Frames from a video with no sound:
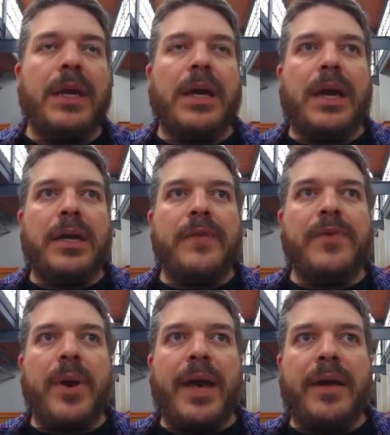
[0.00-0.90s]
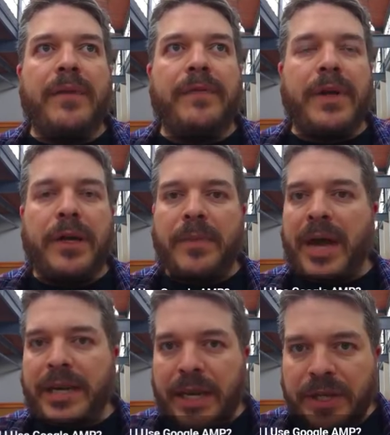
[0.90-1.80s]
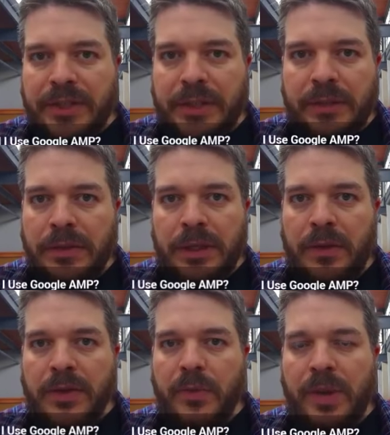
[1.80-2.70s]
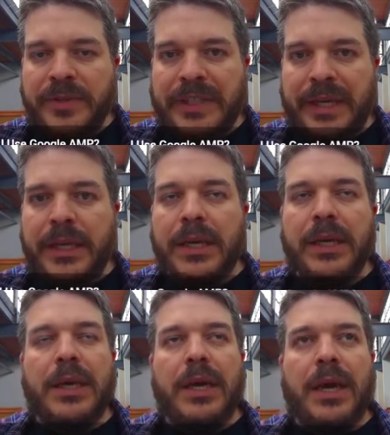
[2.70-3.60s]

if you have ideation, on your website,